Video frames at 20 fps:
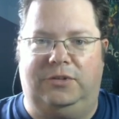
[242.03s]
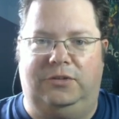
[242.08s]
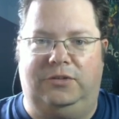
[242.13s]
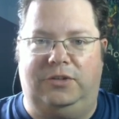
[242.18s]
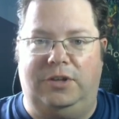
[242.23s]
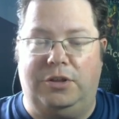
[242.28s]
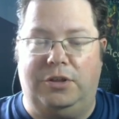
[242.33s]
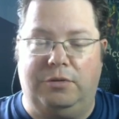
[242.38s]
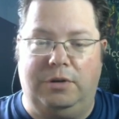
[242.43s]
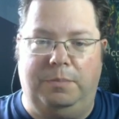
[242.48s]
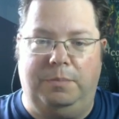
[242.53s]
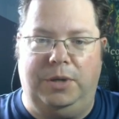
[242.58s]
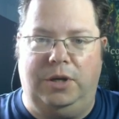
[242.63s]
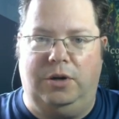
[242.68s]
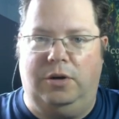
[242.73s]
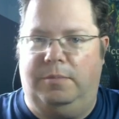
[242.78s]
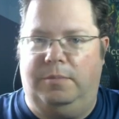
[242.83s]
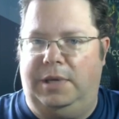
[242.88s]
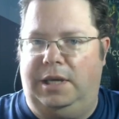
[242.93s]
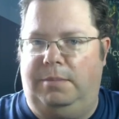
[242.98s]

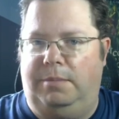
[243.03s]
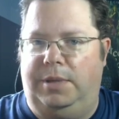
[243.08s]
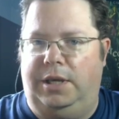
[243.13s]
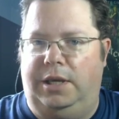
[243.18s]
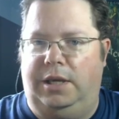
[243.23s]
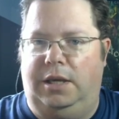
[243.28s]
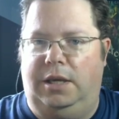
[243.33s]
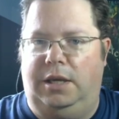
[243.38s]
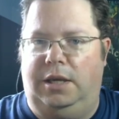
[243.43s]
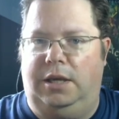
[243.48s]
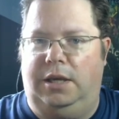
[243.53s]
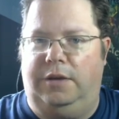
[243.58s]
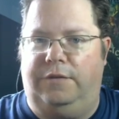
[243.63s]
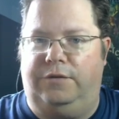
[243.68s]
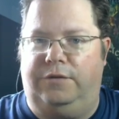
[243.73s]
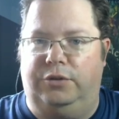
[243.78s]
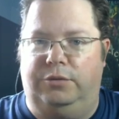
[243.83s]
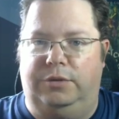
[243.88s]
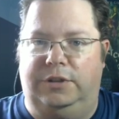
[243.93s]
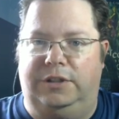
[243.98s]
C-3PO may be
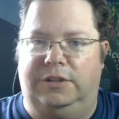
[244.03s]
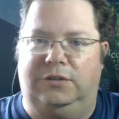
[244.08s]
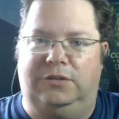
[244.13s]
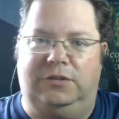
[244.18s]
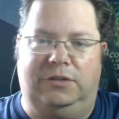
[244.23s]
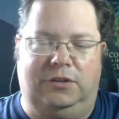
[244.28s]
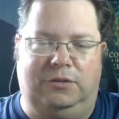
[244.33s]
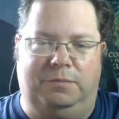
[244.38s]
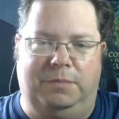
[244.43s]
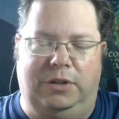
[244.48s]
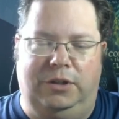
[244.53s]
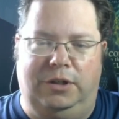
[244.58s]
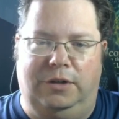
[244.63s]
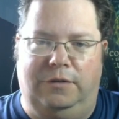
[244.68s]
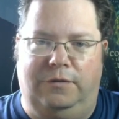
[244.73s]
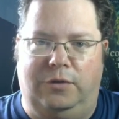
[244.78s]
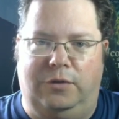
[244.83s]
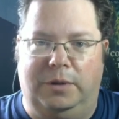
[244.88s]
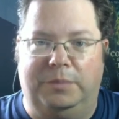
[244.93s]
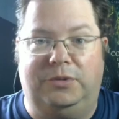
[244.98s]
fluent in 6 million
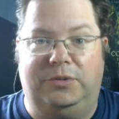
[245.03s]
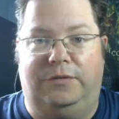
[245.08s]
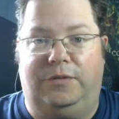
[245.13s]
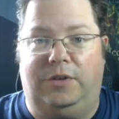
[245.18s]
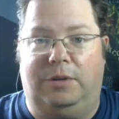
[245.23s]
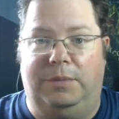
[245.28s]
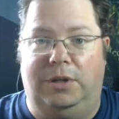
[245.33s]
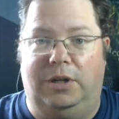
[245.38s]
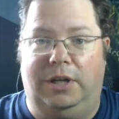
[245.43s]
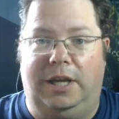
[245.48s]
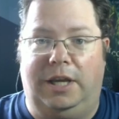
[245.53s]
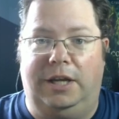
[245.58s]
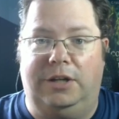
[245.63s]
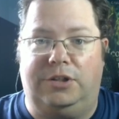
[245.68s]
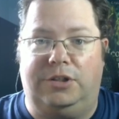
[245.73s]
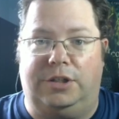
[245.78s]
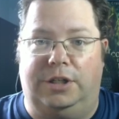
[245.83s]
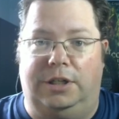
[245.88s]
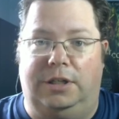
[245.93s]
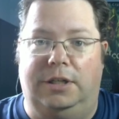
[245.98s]
forms of
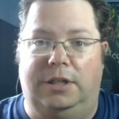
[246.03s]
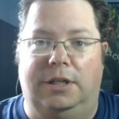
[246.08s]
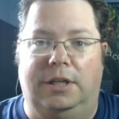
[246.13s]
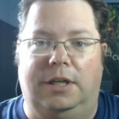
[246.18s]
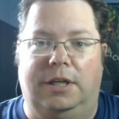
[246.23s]
communication,